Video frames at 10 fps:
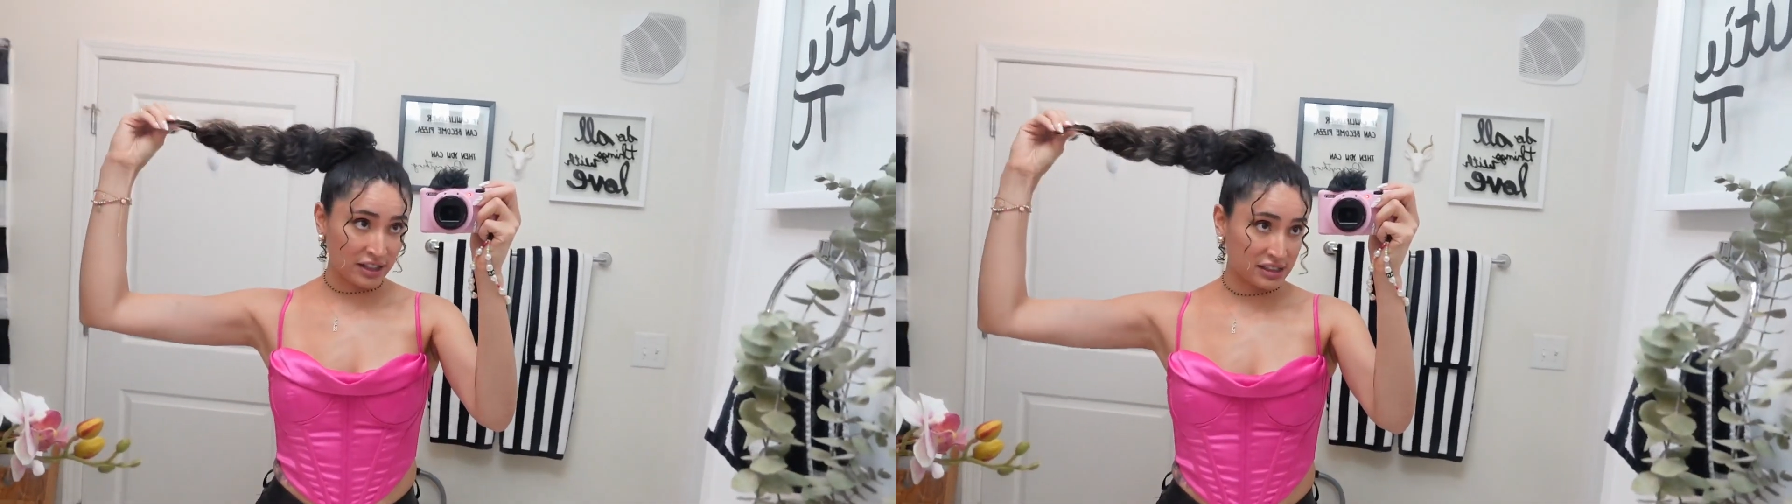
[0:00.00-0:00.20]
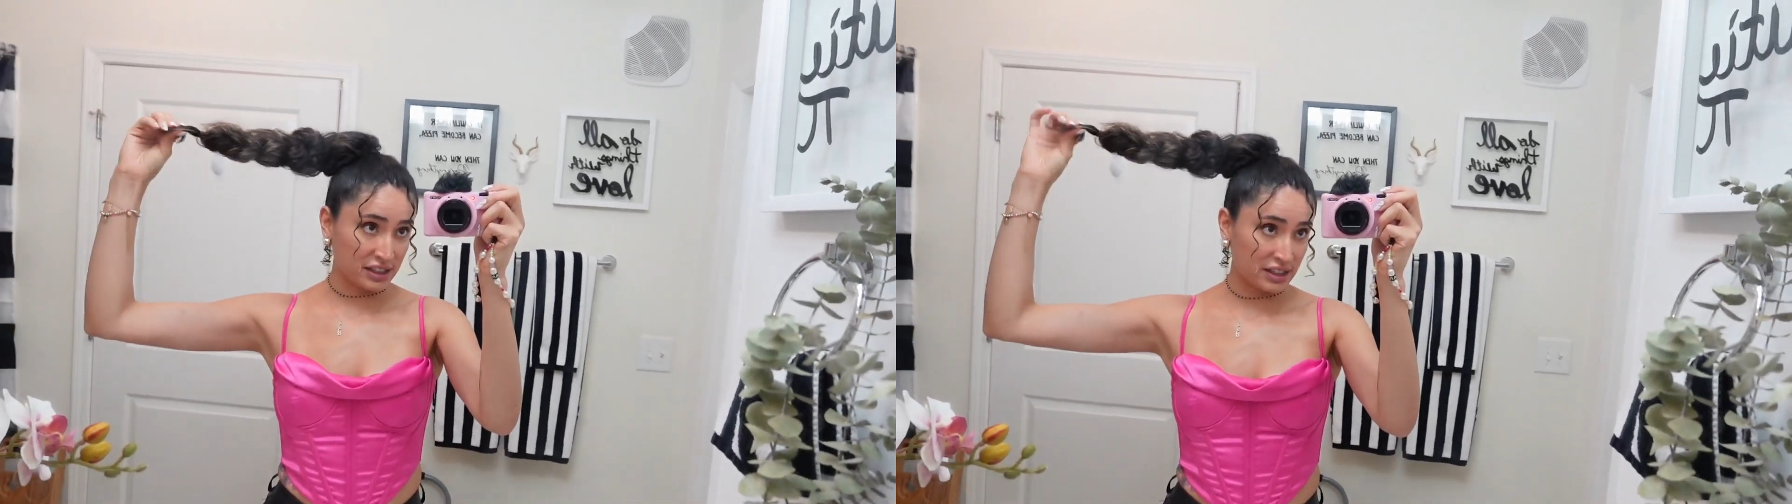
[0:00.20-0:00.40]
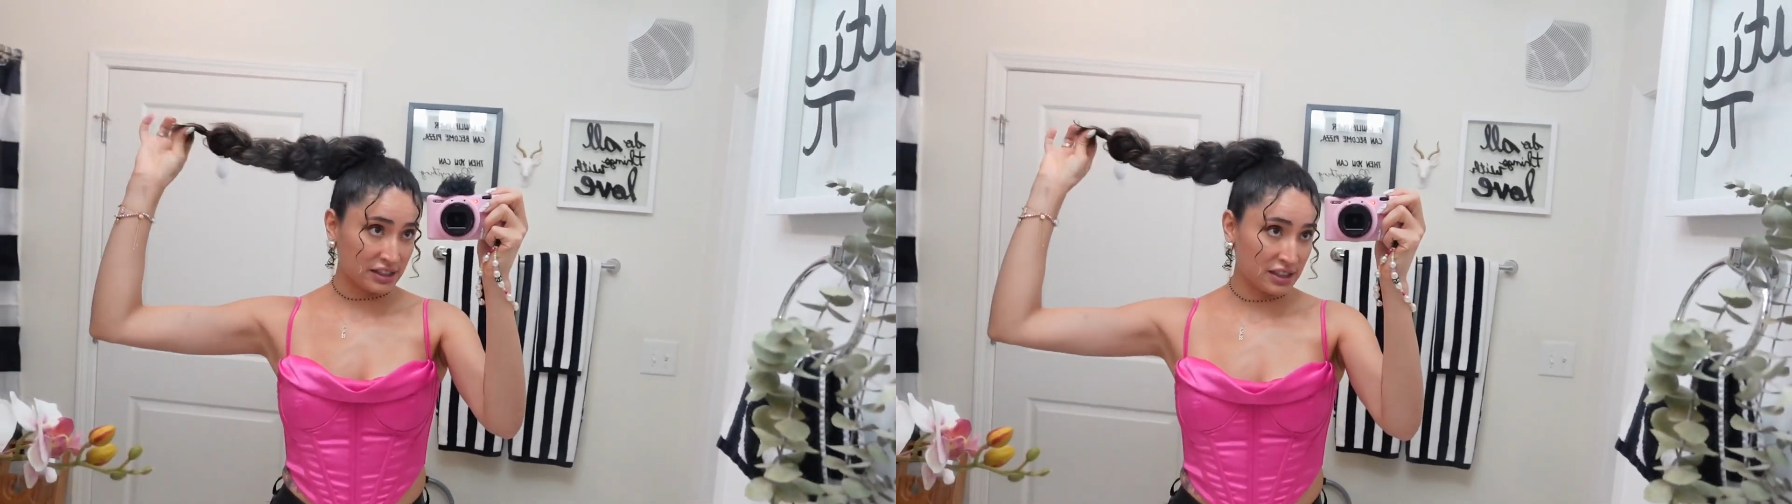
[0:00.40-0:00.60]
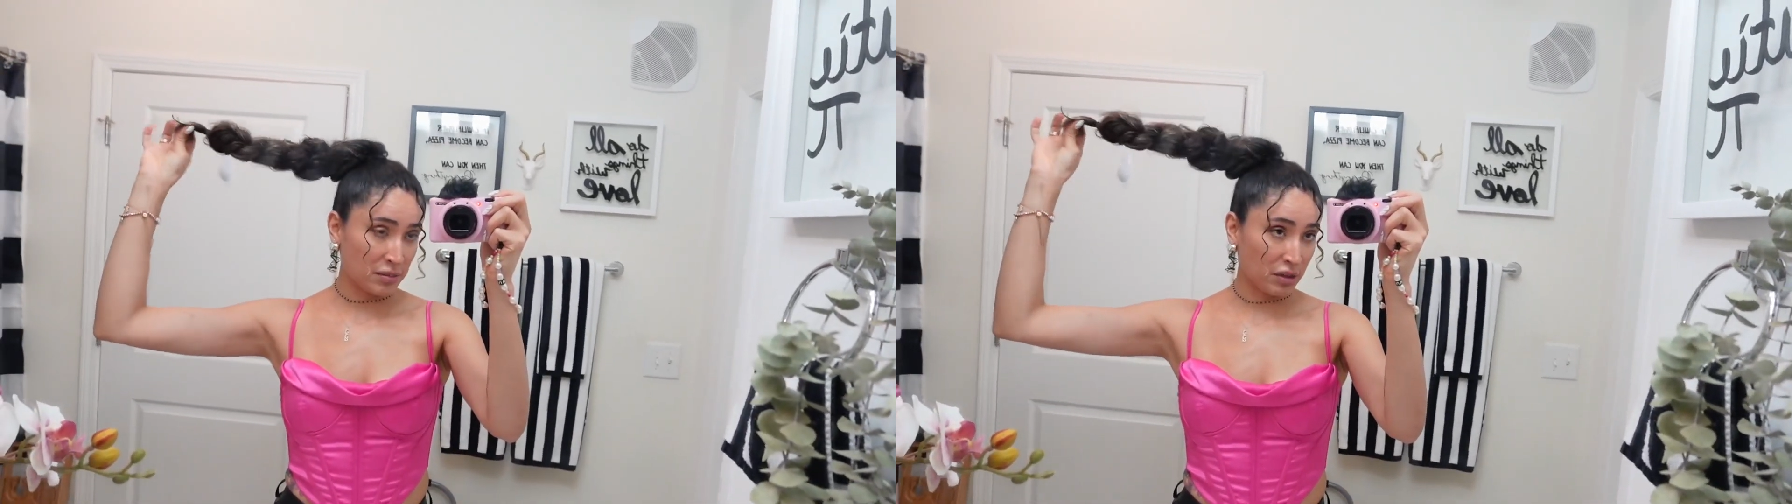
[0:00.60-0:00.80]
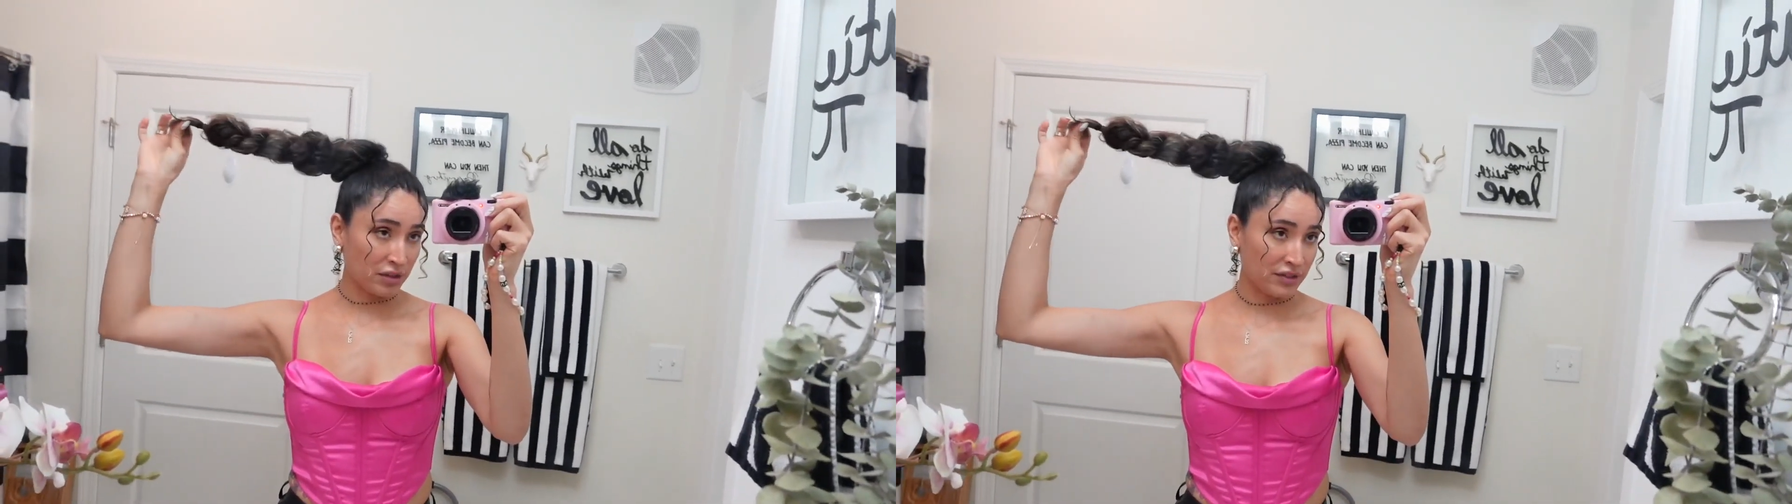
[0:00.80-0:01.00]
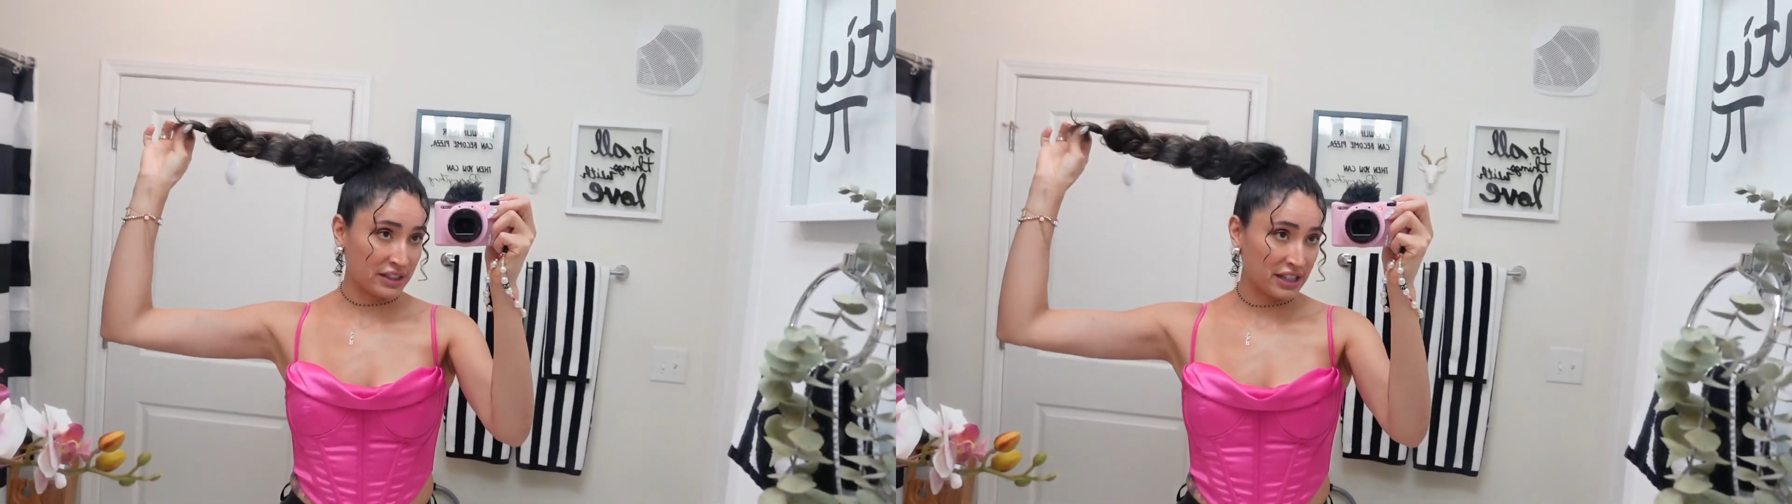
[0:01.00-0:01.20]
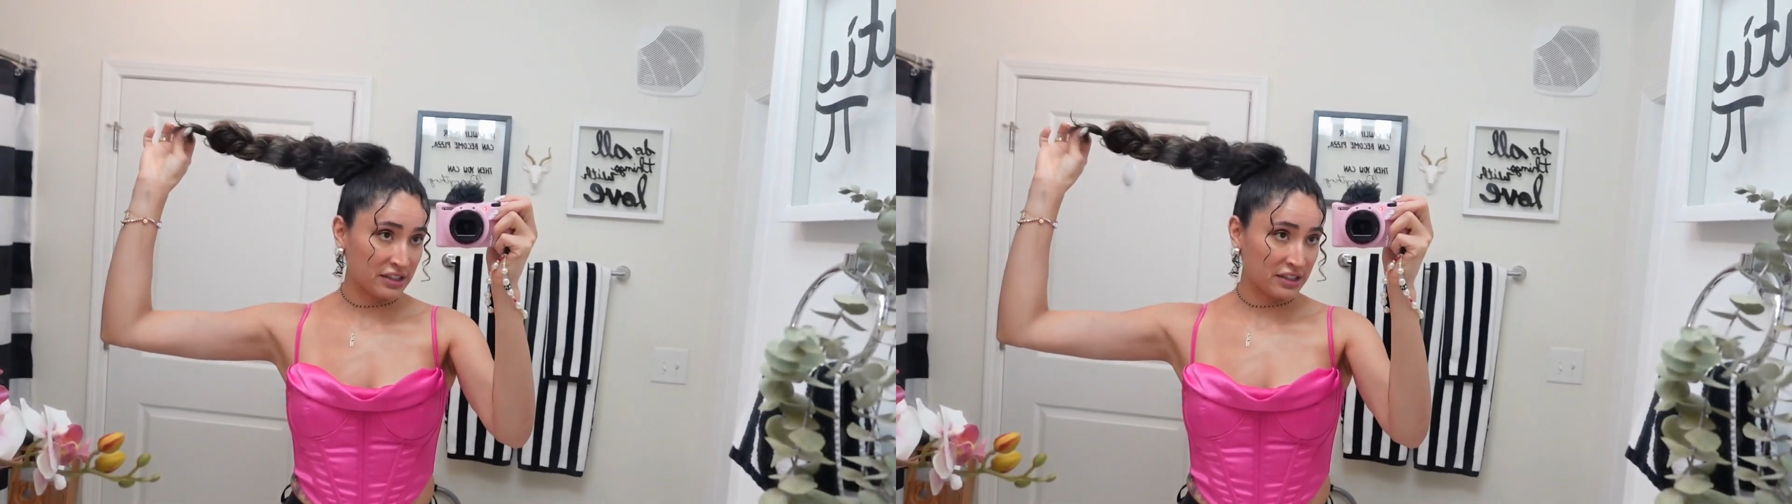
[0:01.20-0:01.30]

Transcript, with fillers: this is a perfect